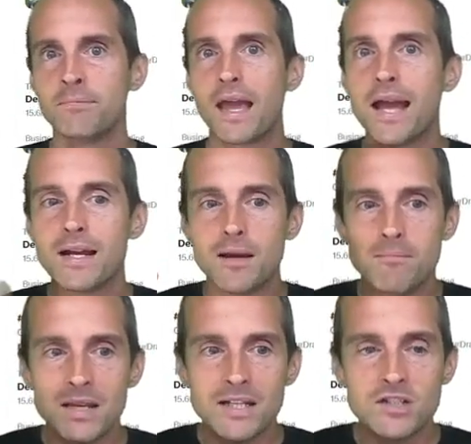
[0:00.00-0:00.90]
And it
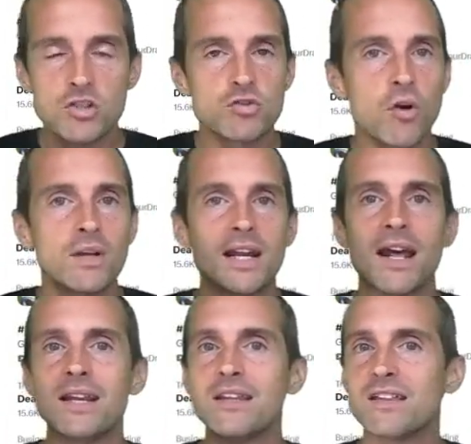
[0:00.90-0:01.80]
means you don't get
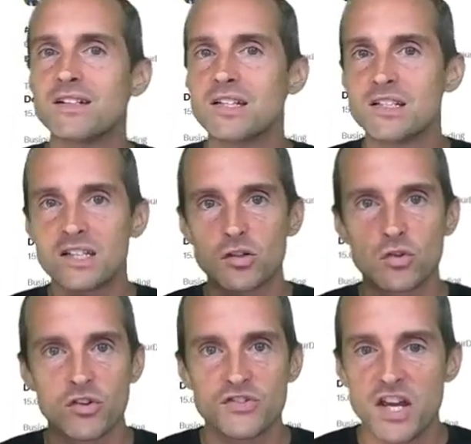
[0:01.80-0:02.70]
any of the
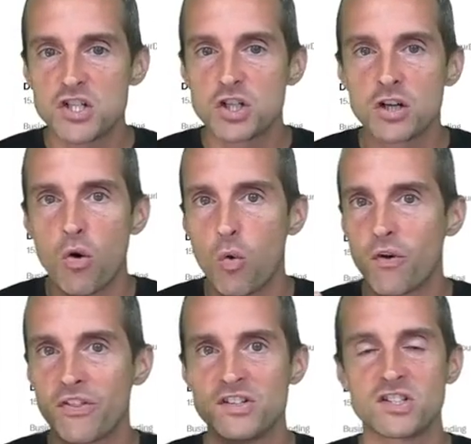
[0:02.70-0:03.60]
decentralization
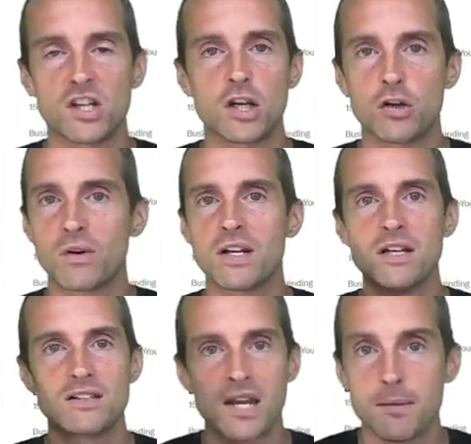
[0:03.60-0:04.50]
or the security,
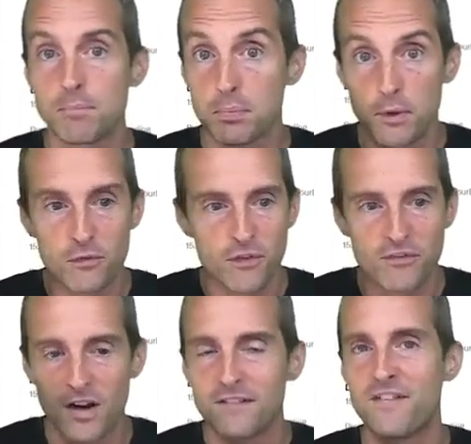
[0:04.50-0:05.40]
tamper-proof, or
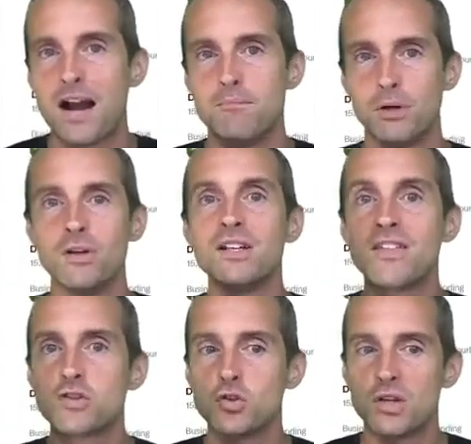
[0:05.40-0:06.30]
verifiability
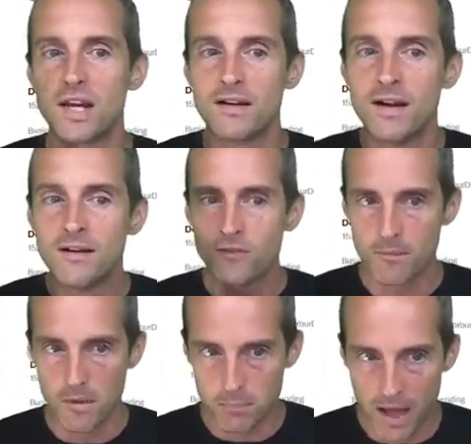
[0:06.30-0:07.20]
that you get from
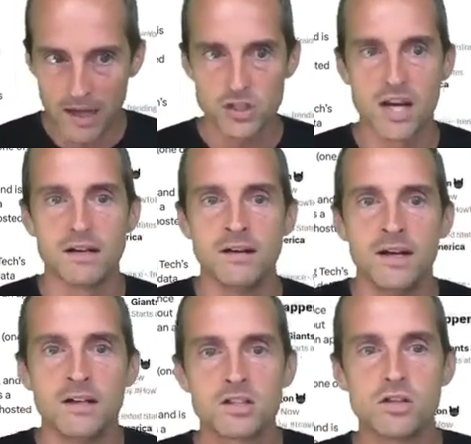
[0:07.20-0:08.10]
the blockchain.
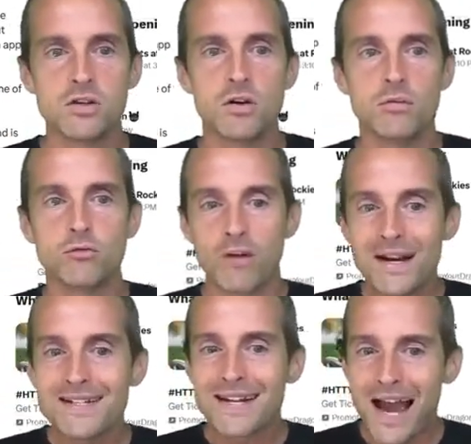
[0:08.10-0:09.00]
So
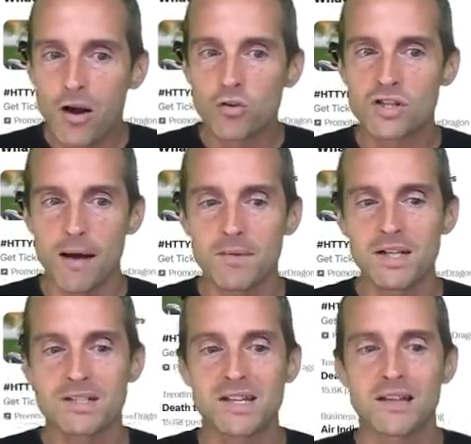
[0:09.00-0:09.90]
right now,
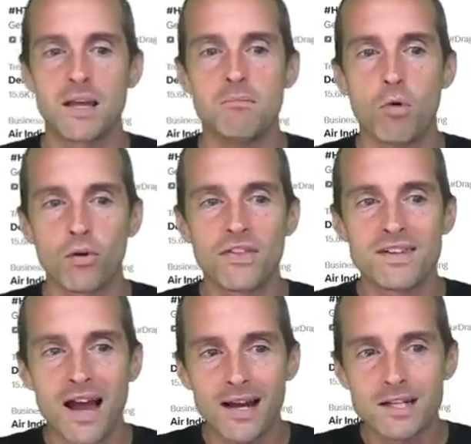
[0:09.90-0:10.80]
Dominic said that more than
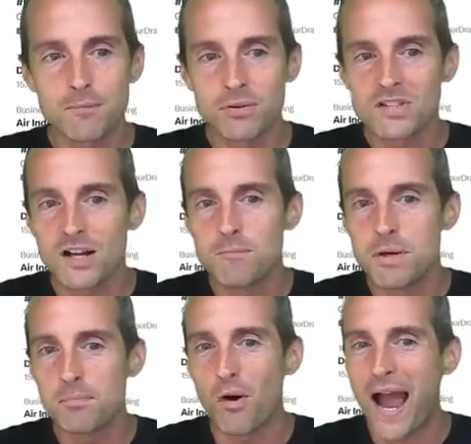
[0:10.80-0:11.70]
90% of
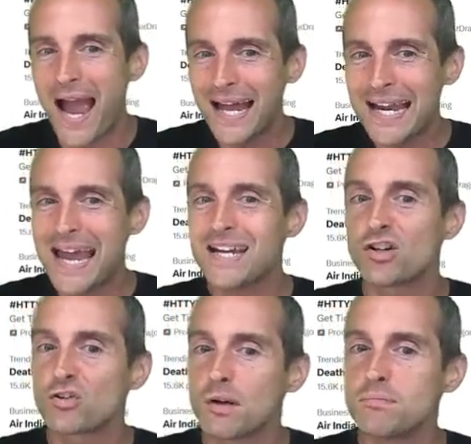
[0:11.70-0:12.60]
people at a
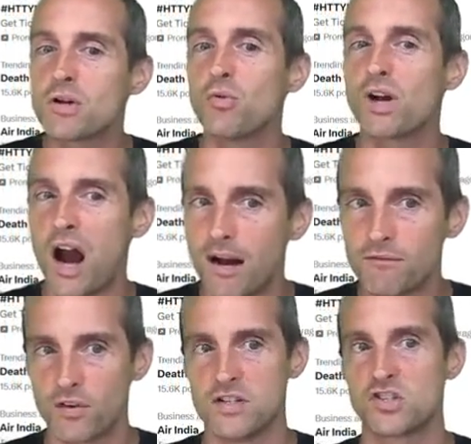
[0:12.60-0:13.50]
crypto
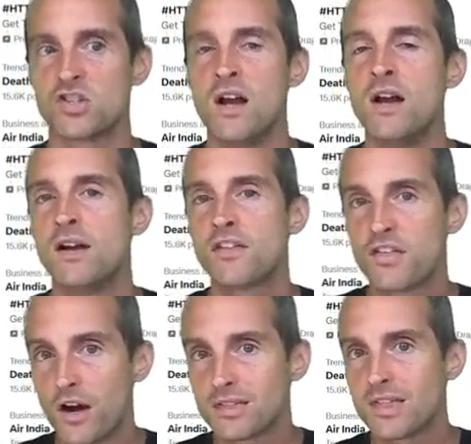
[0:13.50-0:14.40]
conference
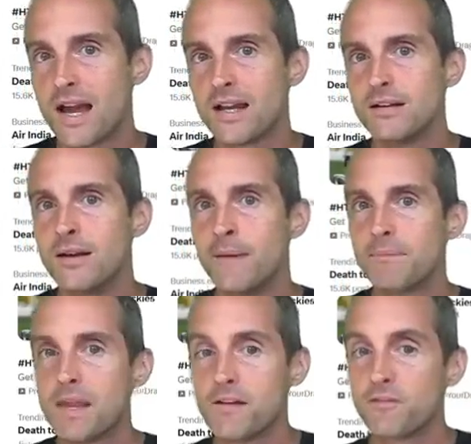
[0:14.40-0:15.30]
thought that
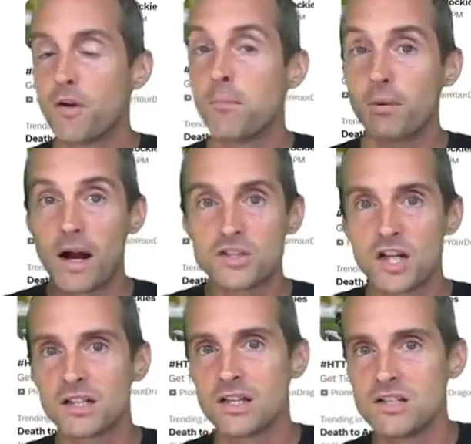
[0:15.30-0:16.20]
if a
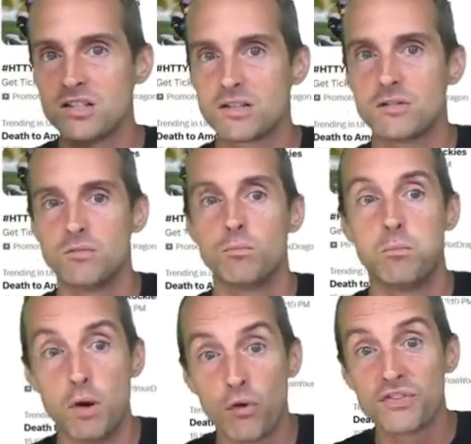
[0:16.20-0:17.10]
project is
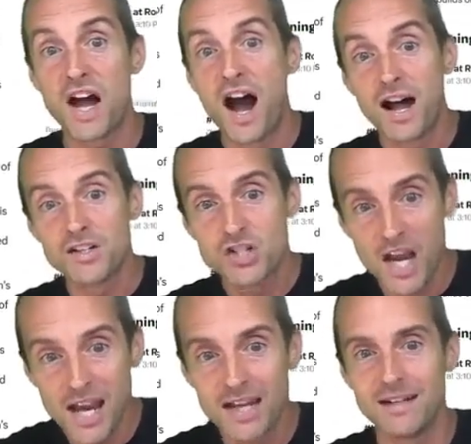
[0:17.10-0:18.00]
built on
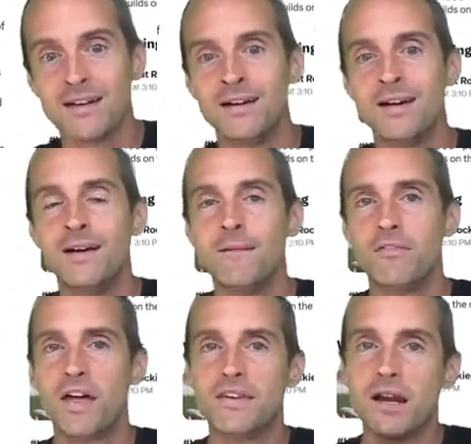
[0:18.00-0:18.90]
chain,
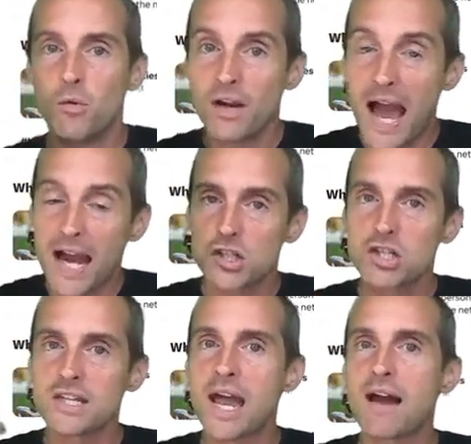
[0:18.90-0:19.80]
then it would
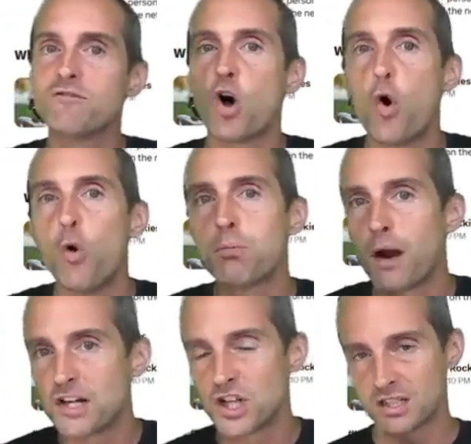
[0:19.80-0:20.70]
actually have the whole
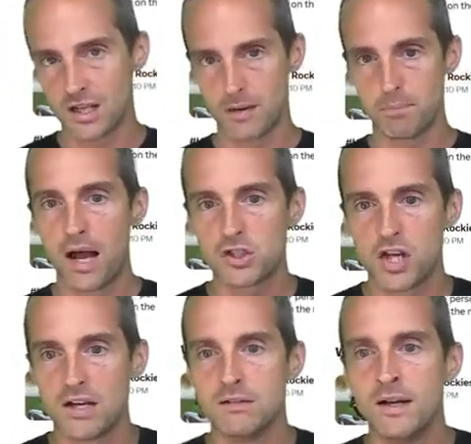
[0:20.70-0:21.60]
project on the
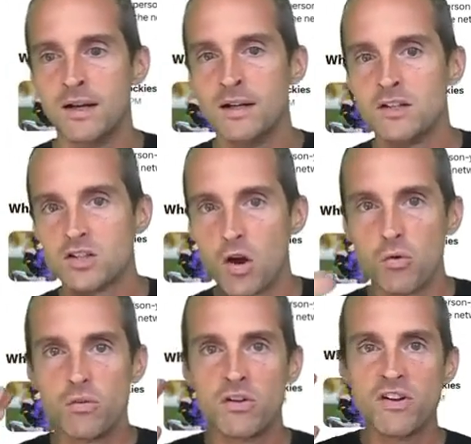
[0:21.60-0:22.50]
blockchain.
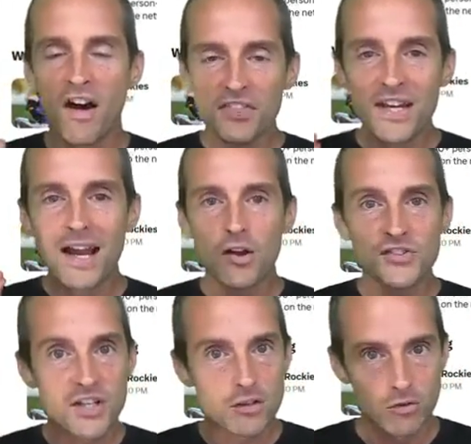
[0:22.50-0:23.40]
So nothing else
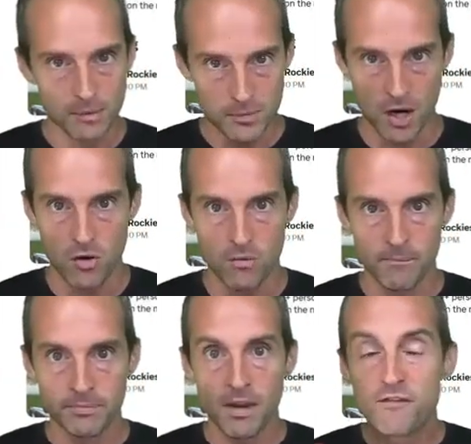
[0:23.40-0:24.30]
in crypto
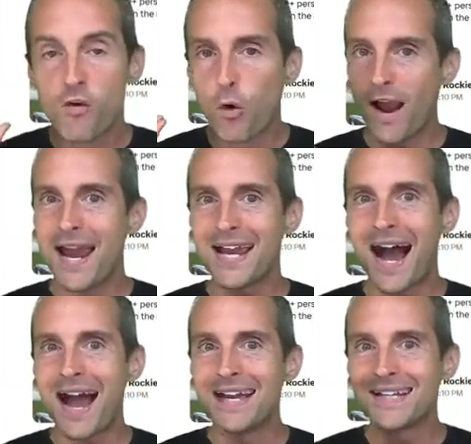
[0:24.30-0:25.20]
for
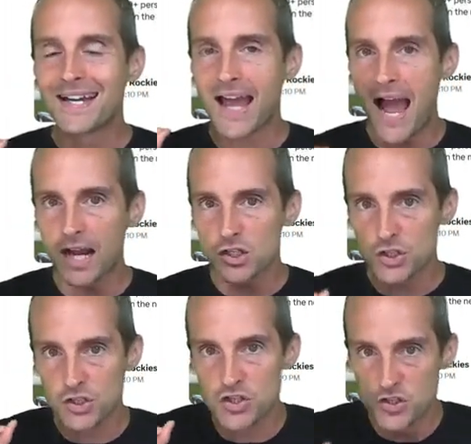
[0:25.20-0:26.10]
AI can
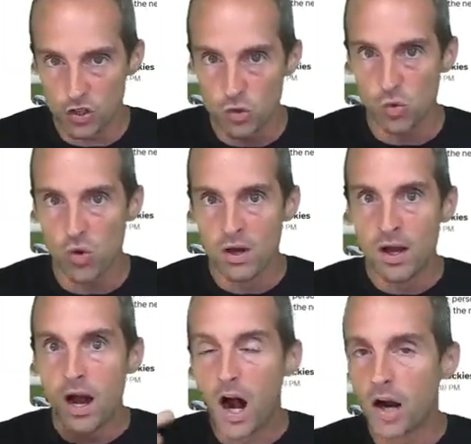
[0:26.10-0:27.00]
actually do
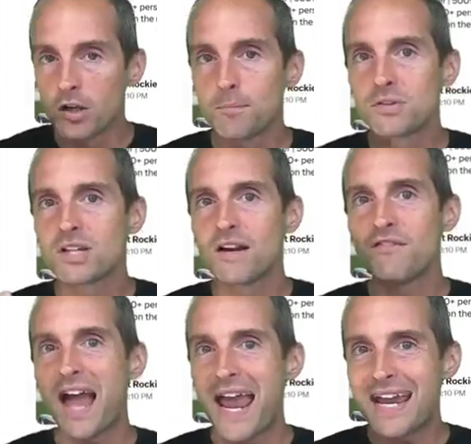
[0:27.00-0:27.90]
100% of
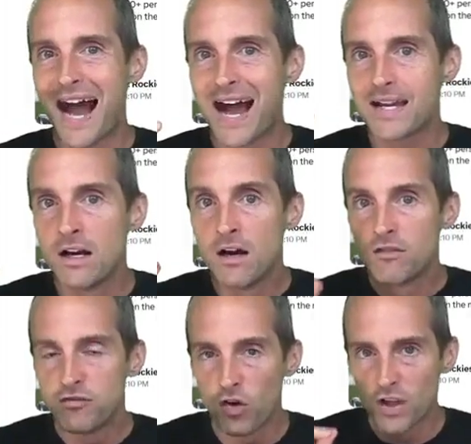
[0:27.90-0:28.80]
the AI
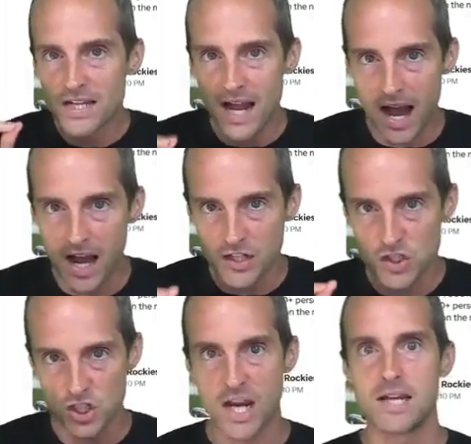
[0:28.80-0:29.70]
fully on
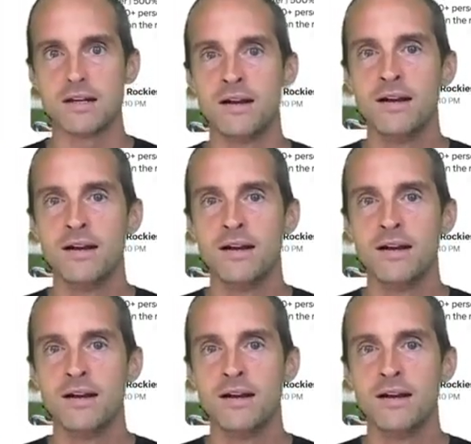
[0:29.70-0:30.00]
chain.